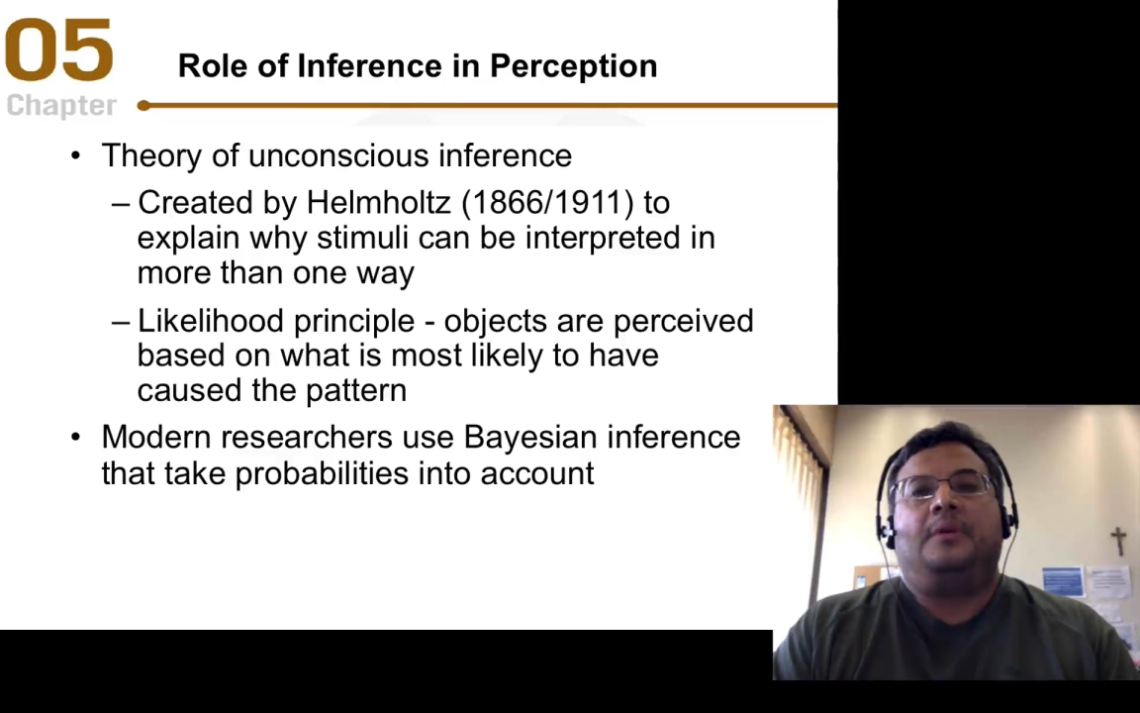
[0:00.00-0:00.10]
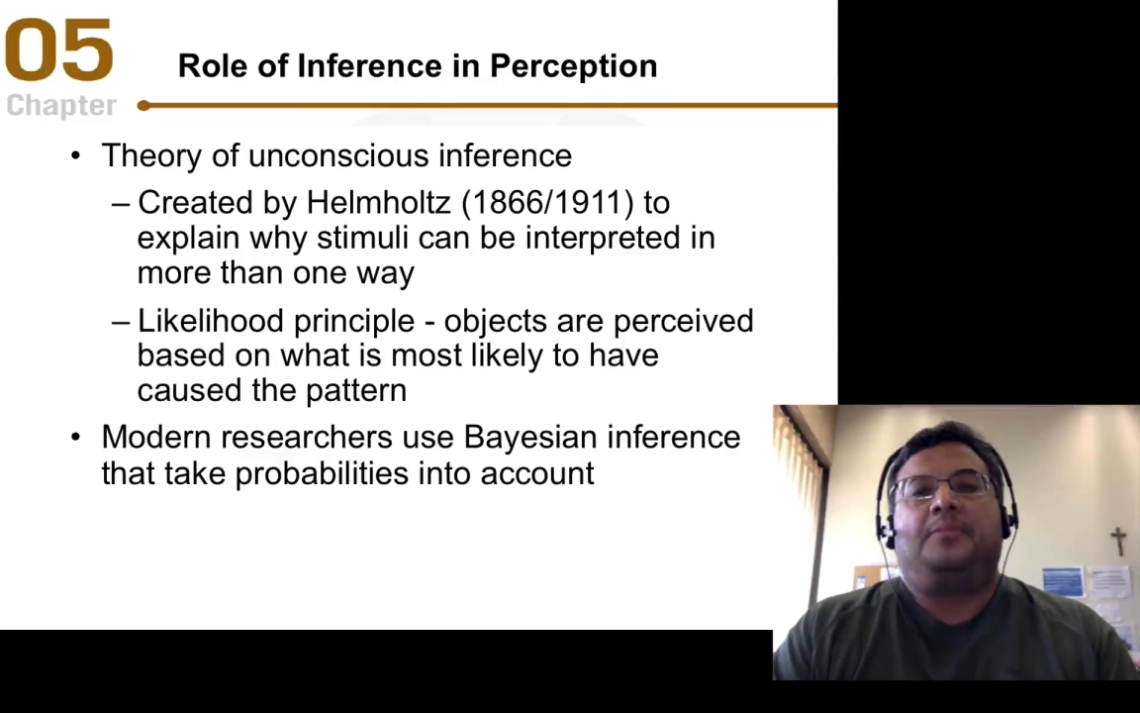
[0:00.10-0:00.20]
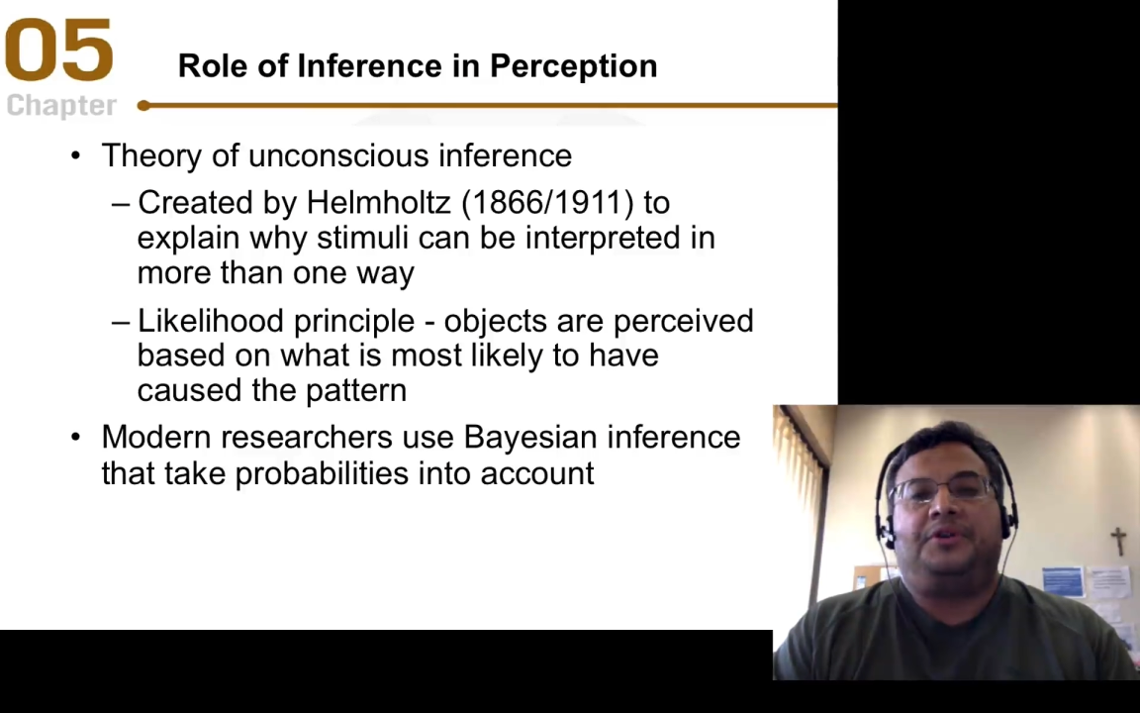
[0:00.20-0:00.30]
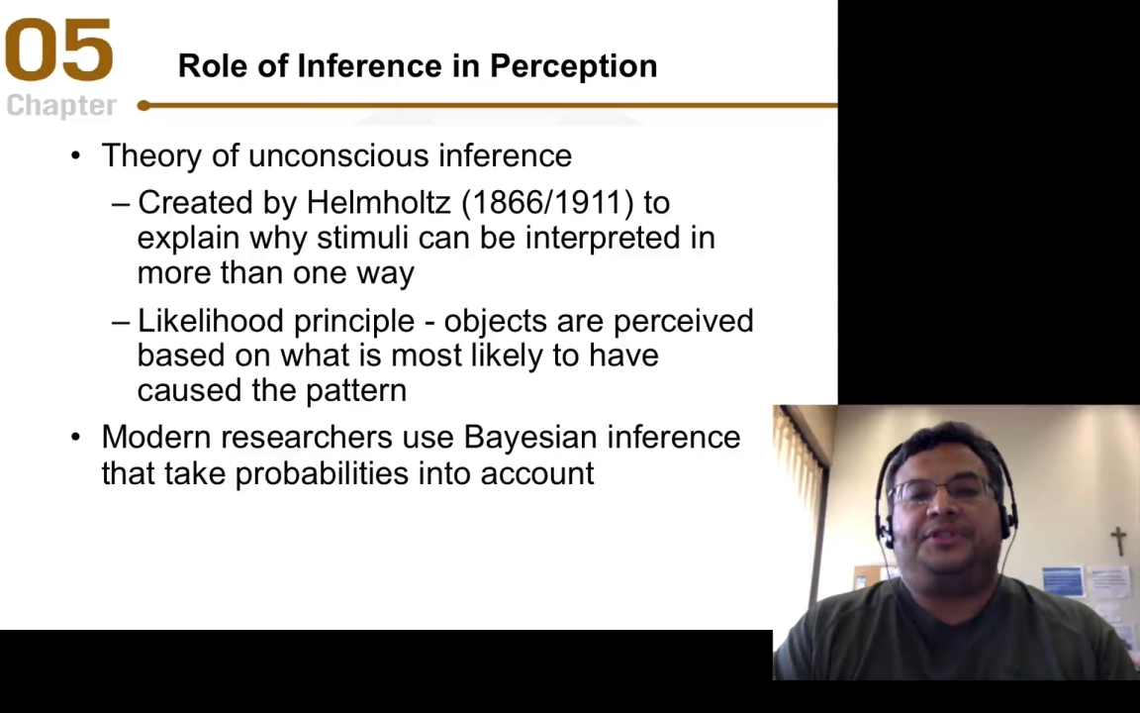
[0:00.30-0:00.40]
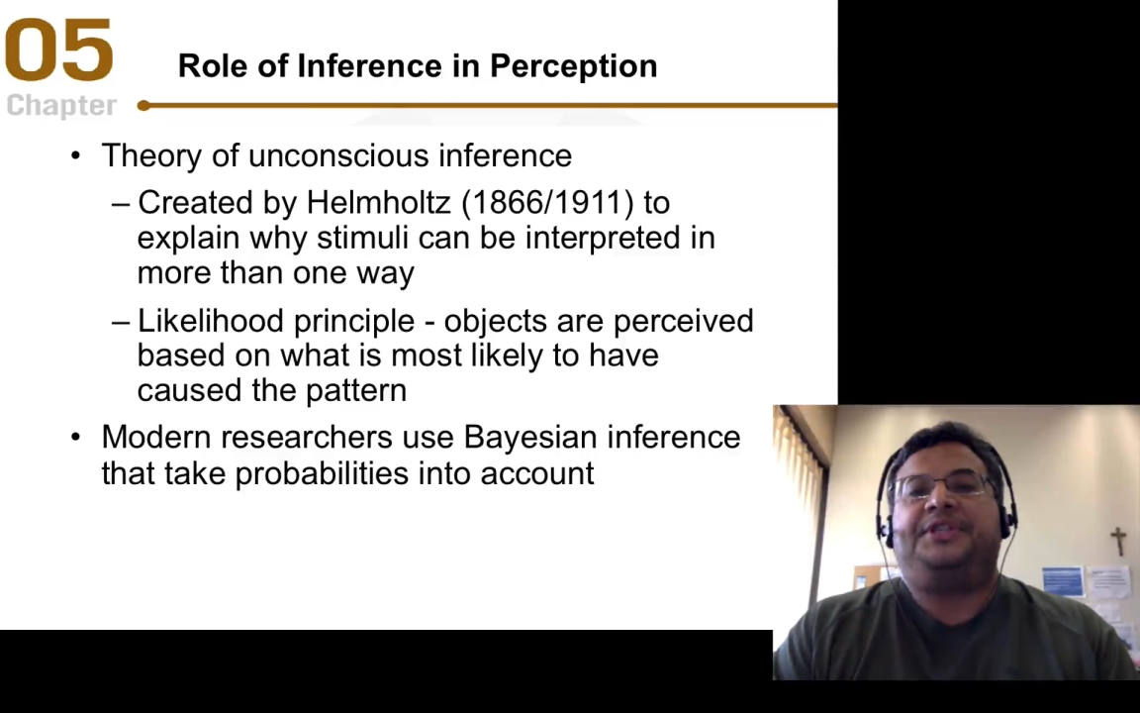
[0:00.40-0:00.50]

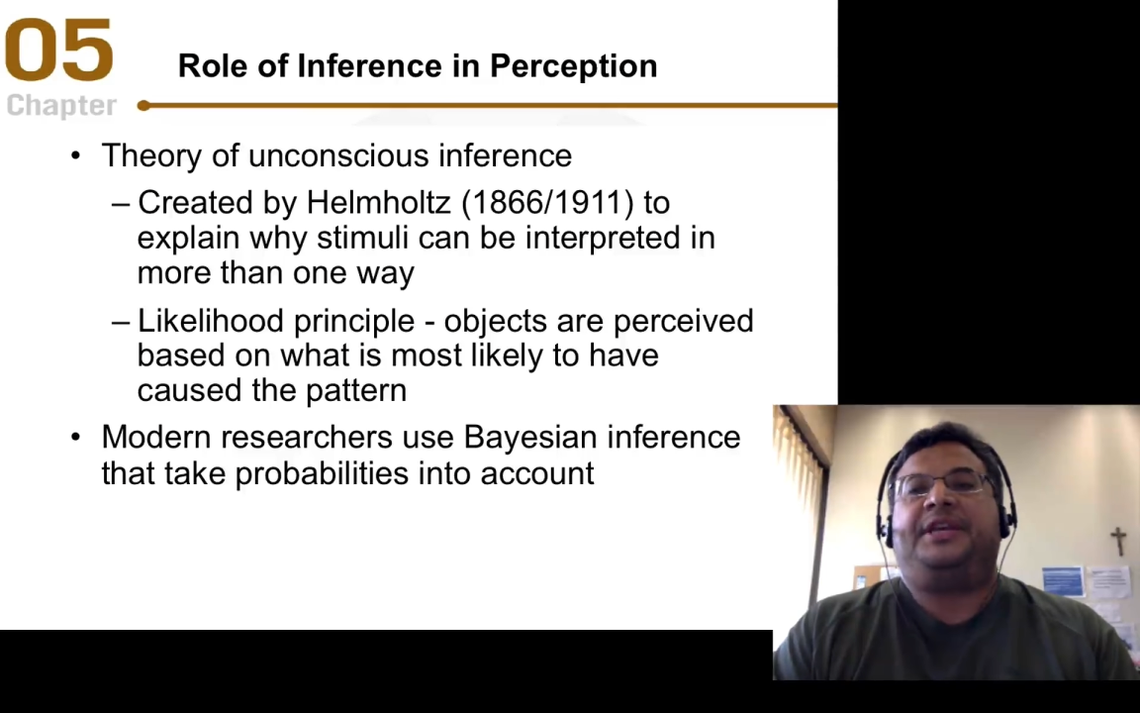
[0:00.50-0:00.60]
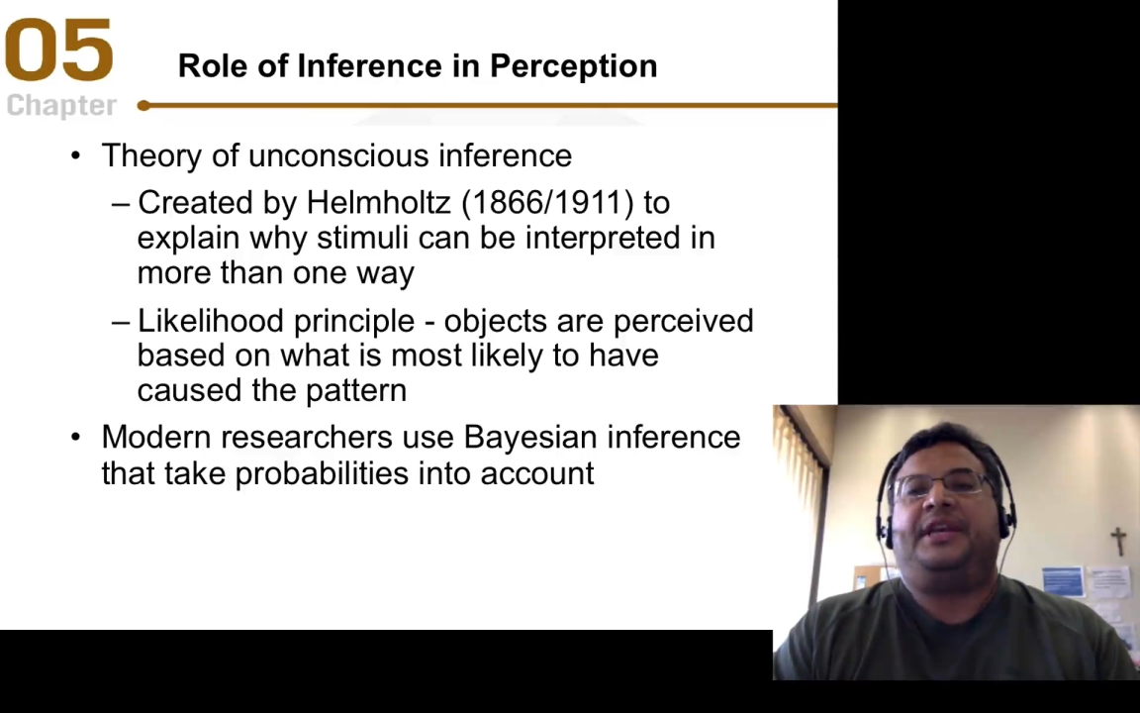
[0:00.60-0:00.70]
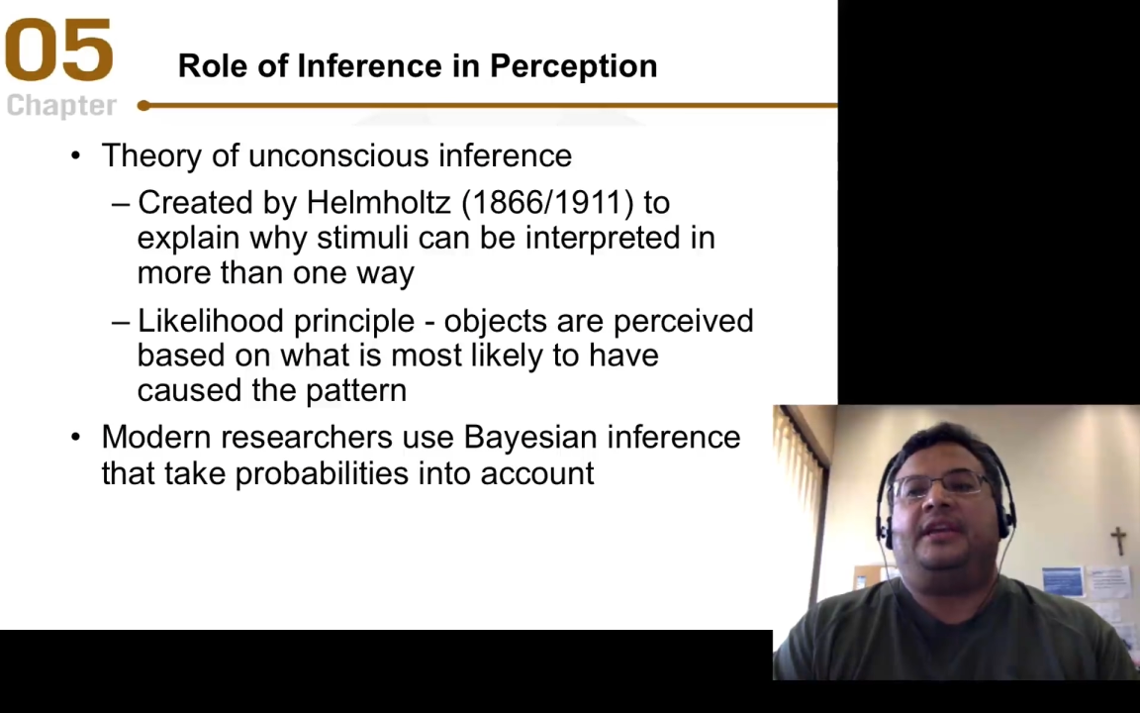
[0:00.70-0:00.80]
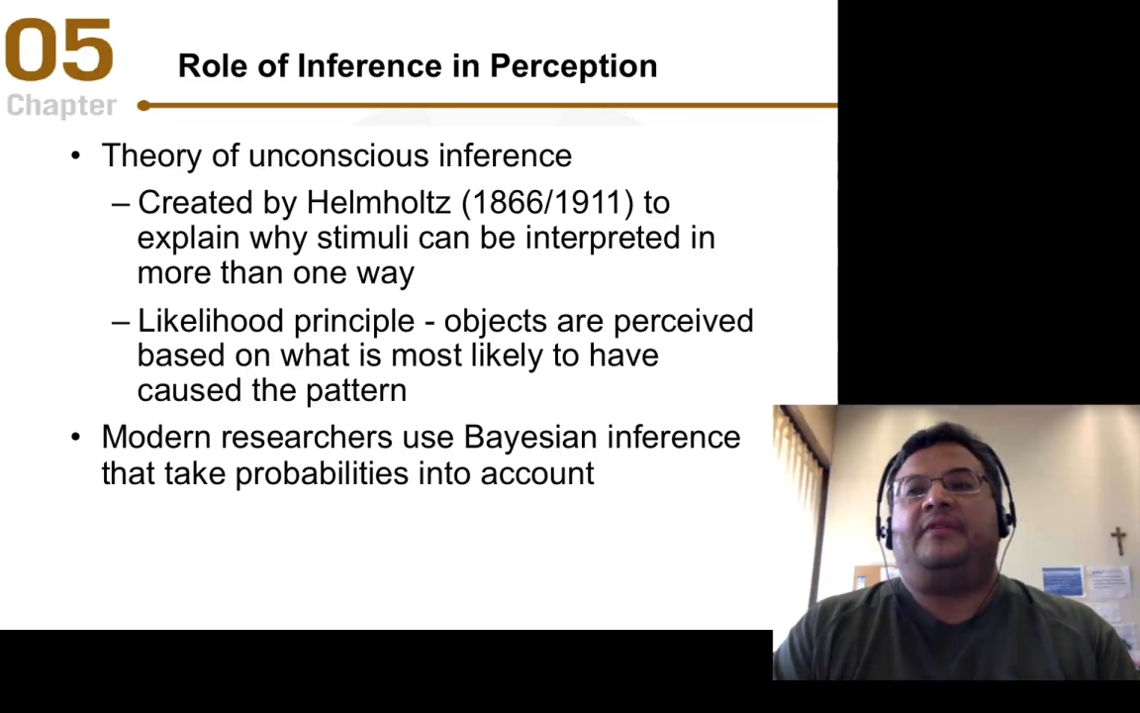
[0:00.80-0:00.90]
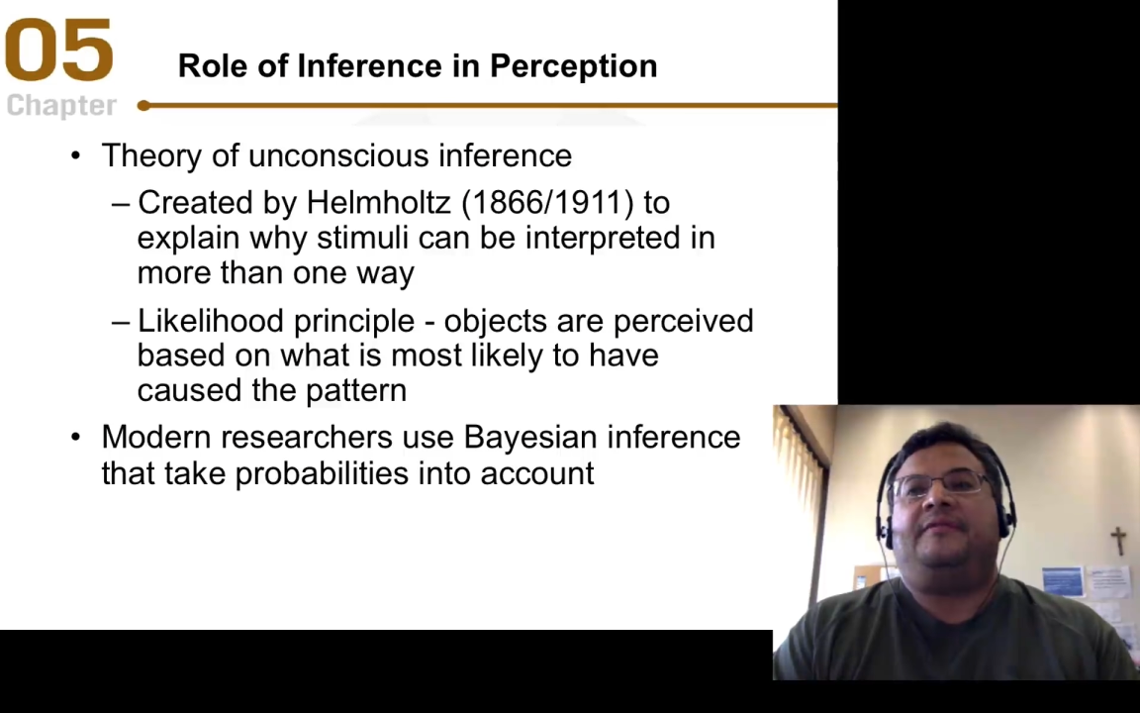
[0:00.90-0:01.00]

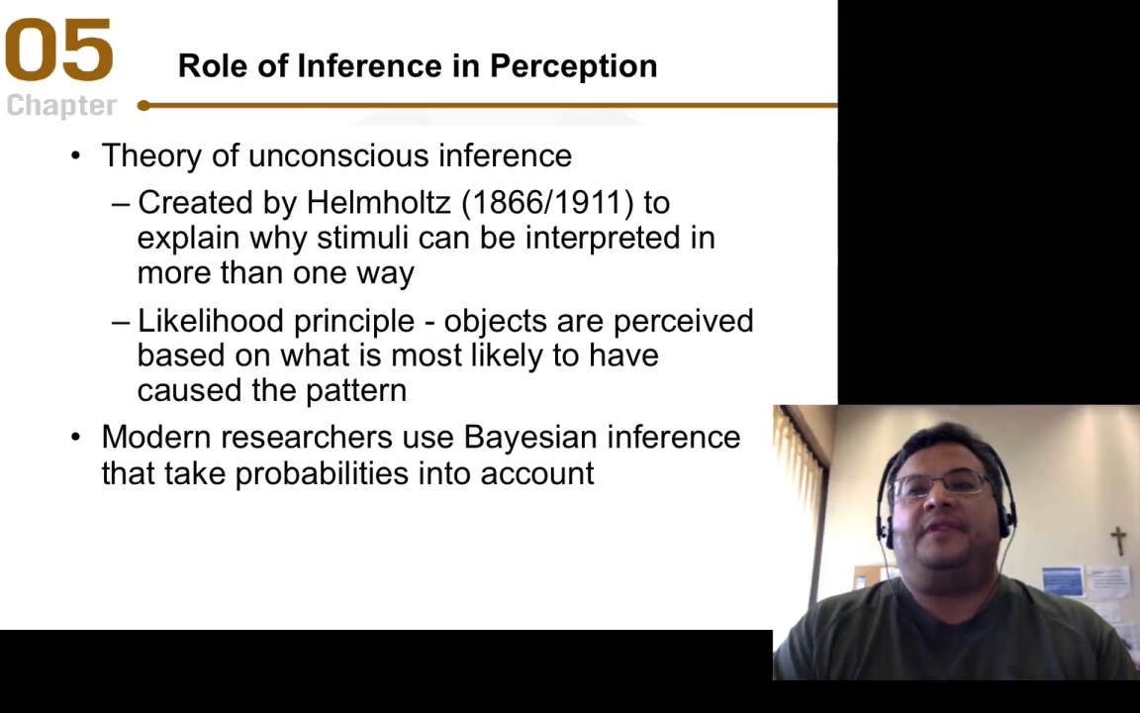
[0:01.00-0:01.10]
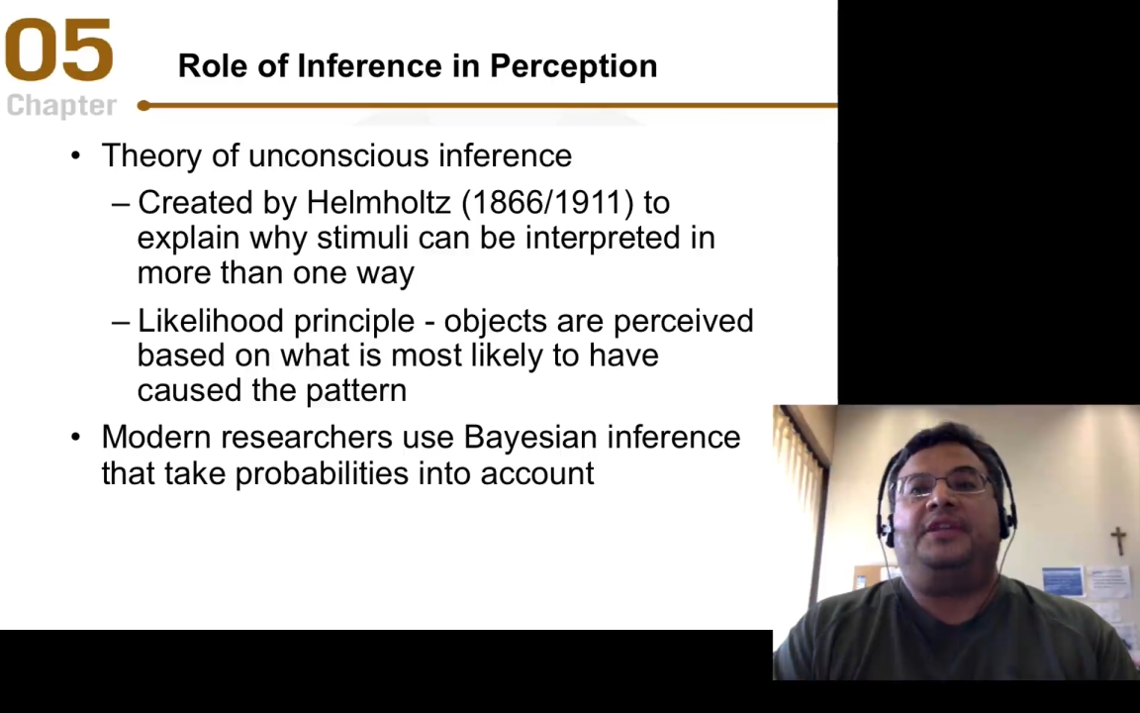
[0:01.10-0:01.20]
perceive